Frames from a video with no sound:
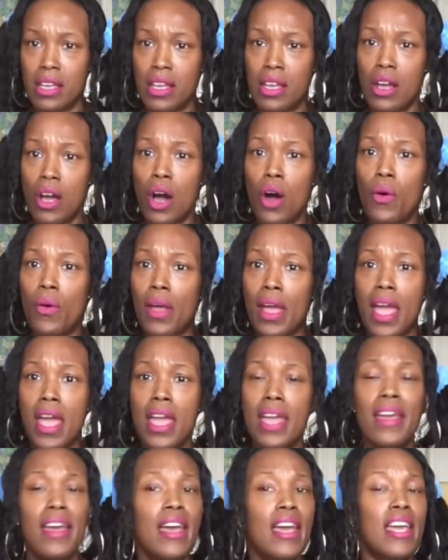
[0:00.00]

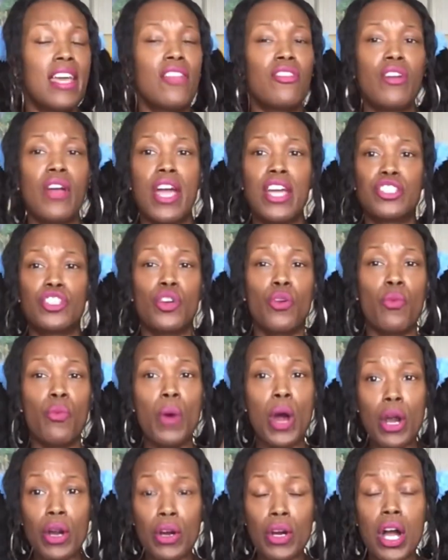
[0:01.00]
Okay, either at your
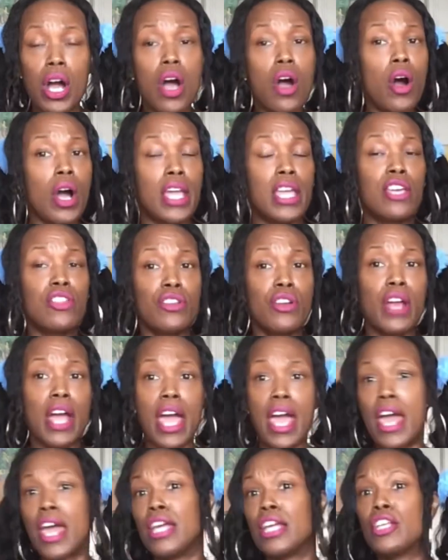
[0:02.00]
work, either
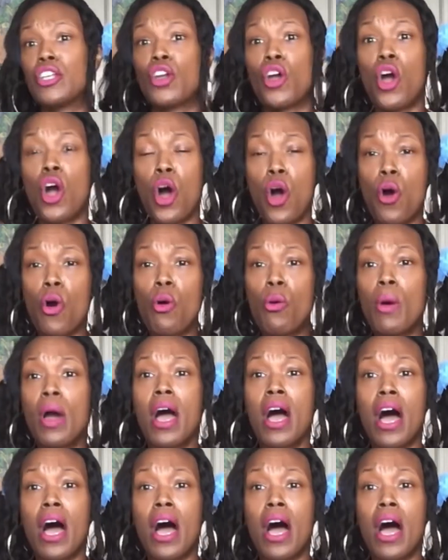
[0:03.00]
at in your home.